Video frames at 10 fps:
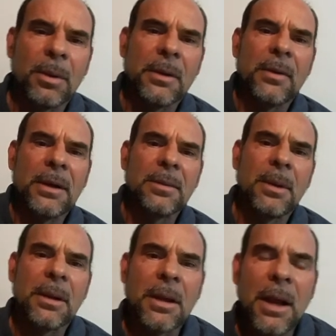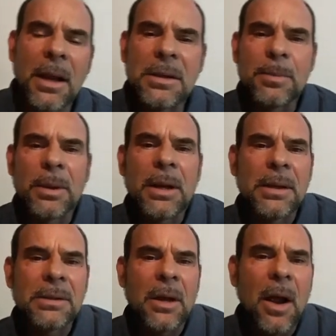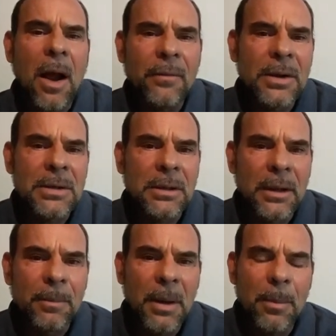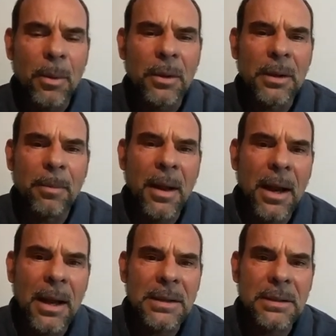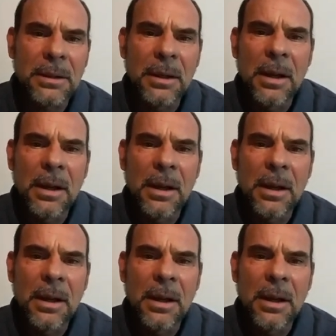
believe that to be the case, because obviously people in the past